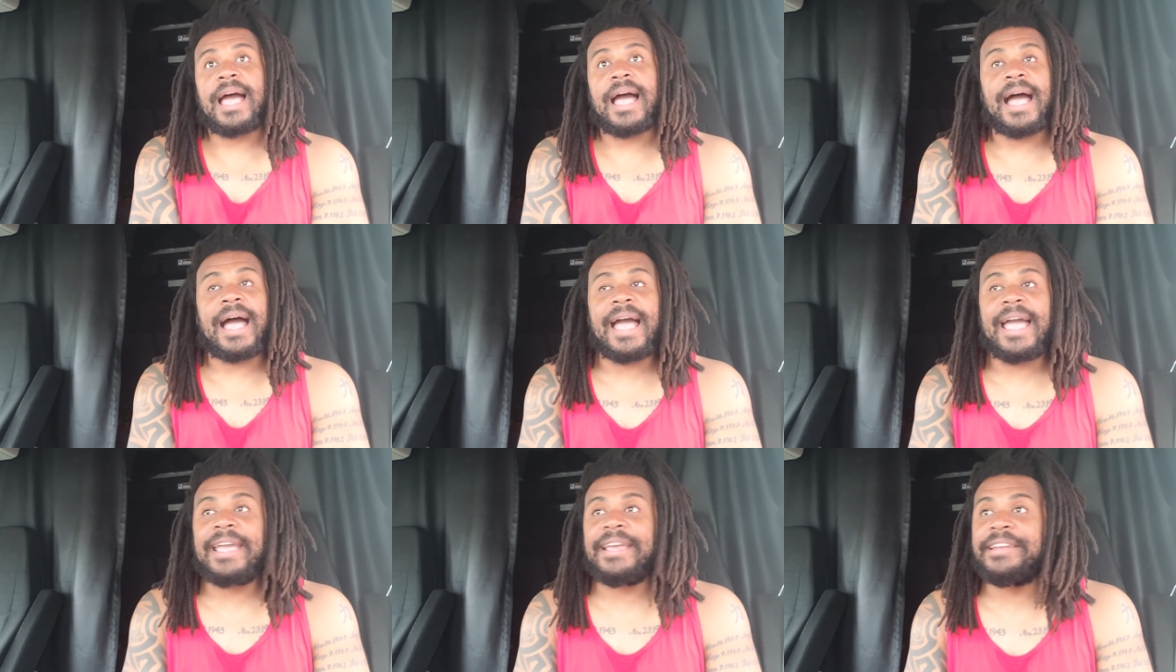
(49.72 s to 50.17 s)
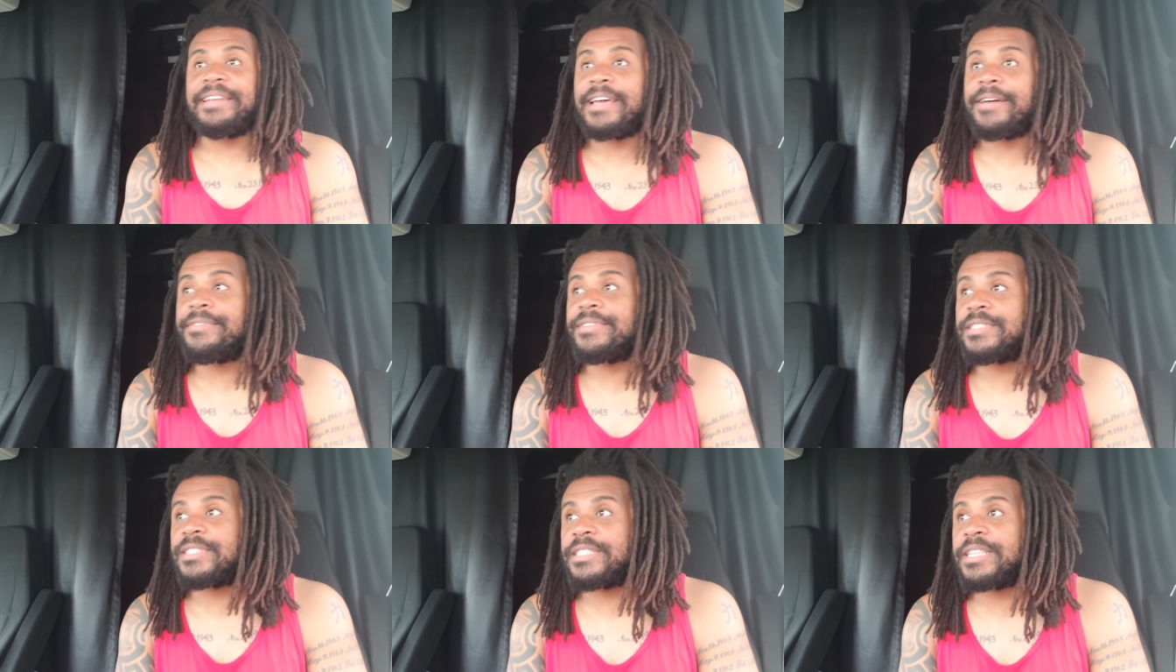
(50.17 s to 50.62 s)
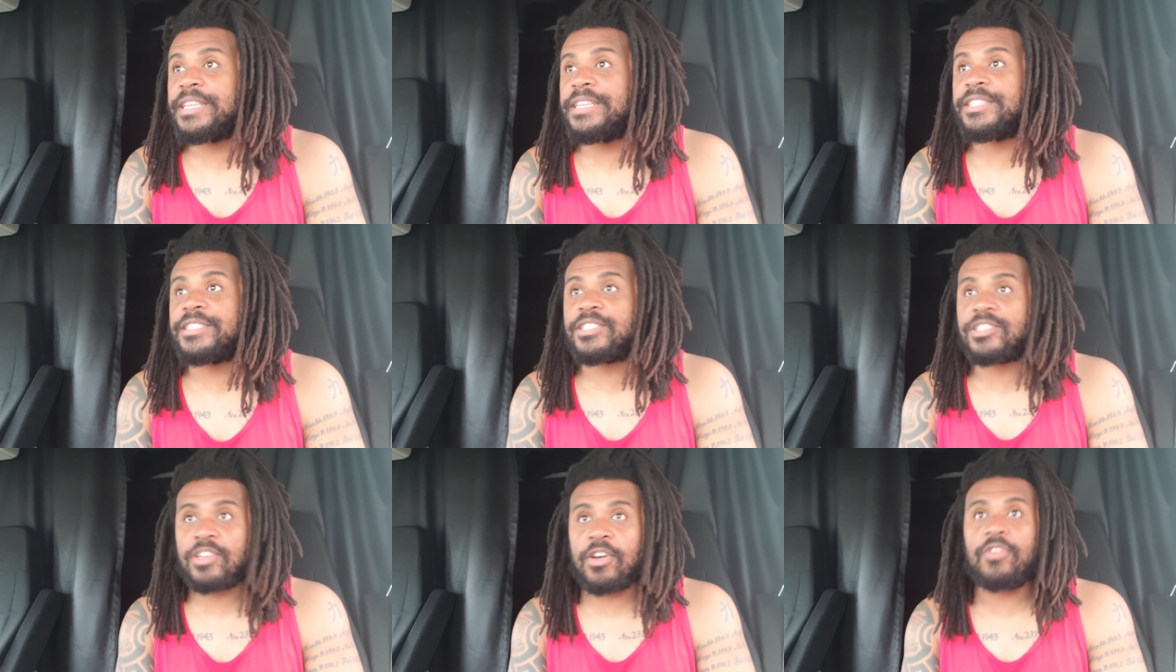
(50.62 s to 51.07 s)
I ain't never
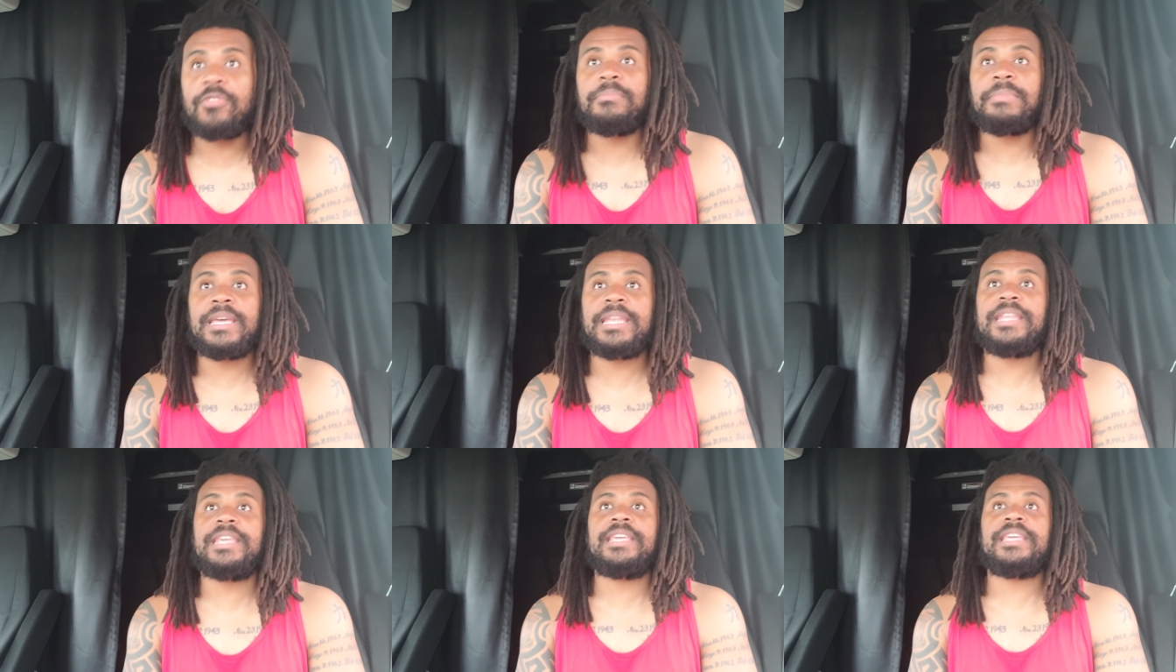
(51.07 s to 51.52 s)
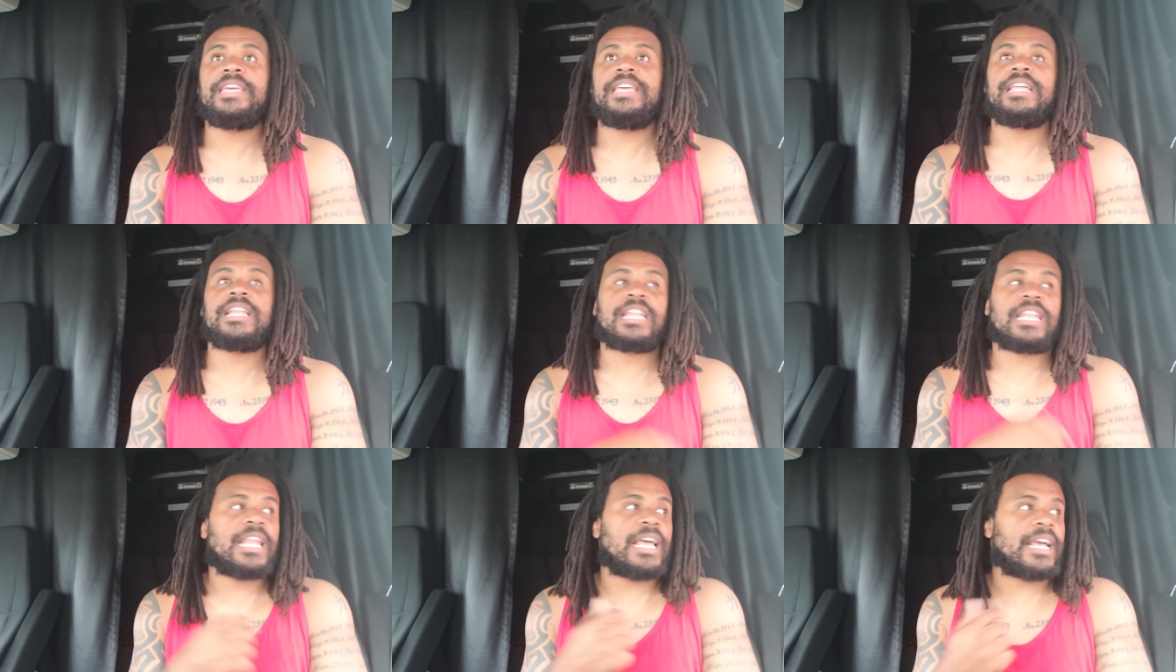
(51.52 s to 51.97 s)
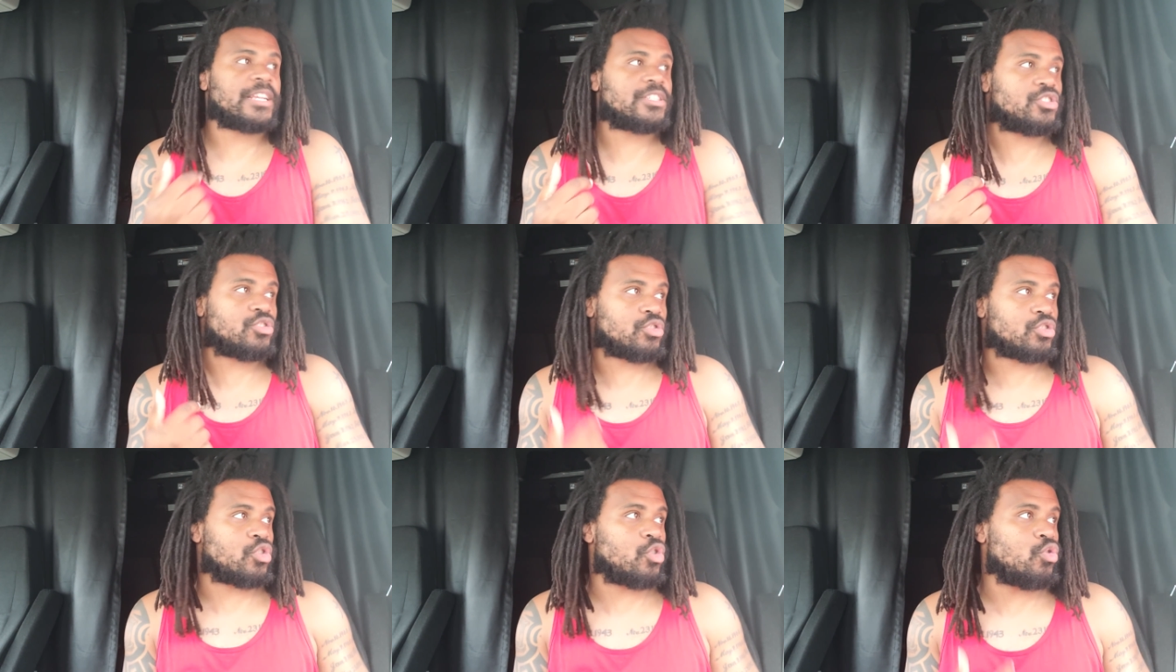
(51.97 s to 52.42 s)
seen so many
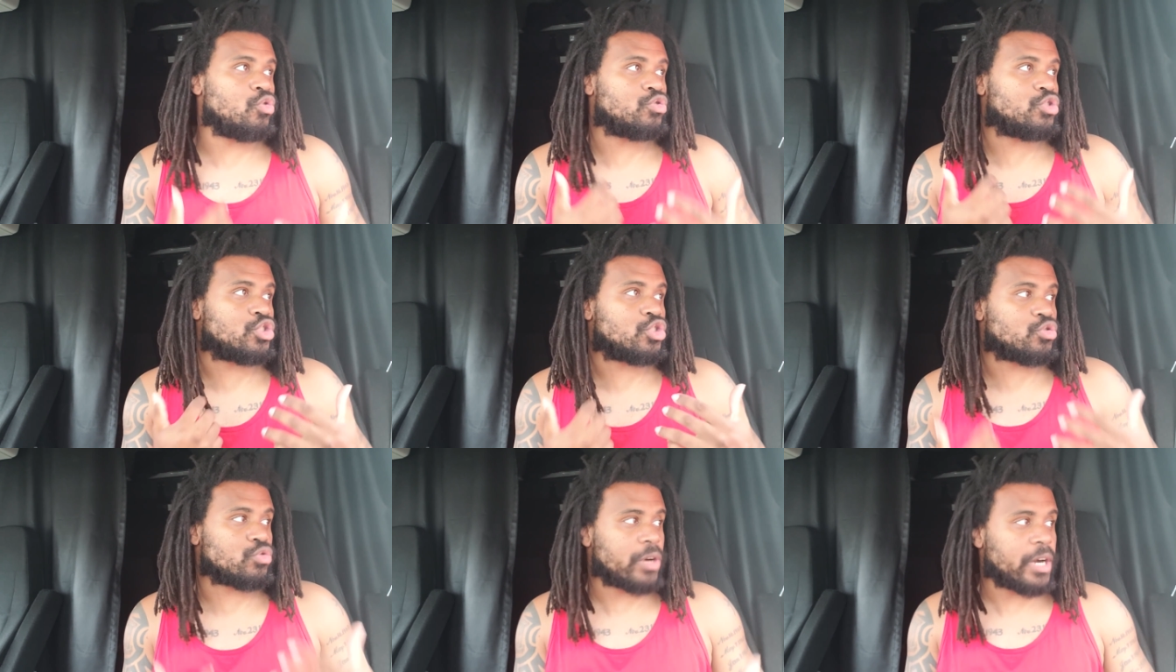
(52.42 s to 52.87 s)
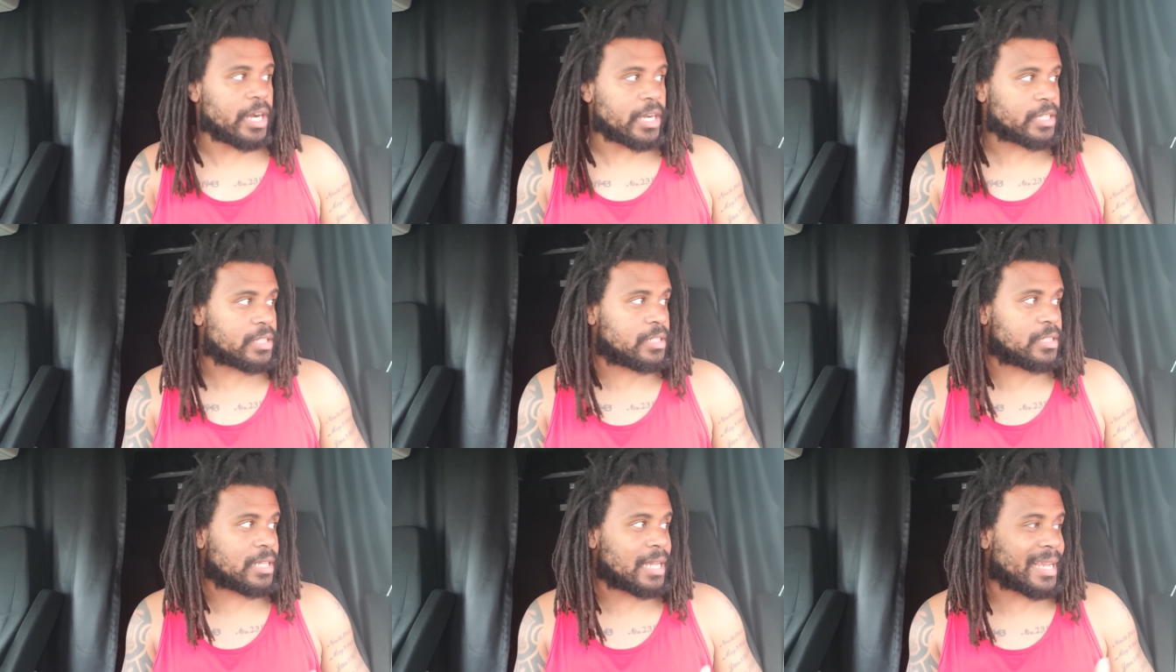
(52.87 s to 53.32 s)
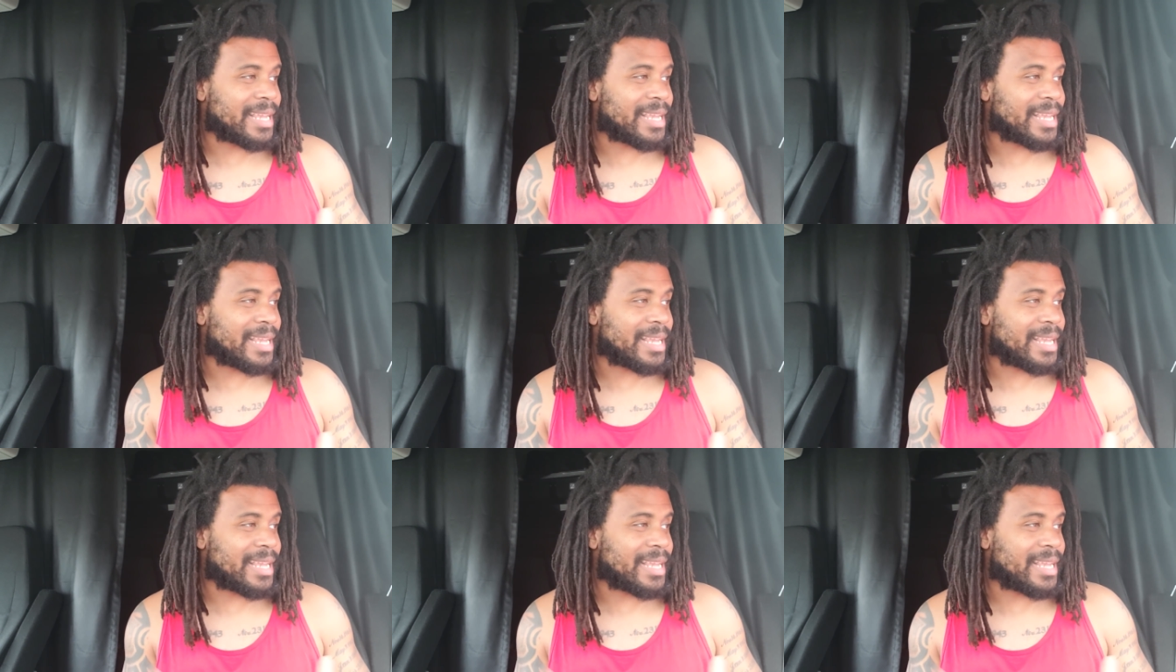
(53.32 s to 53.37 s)
electrical trucks.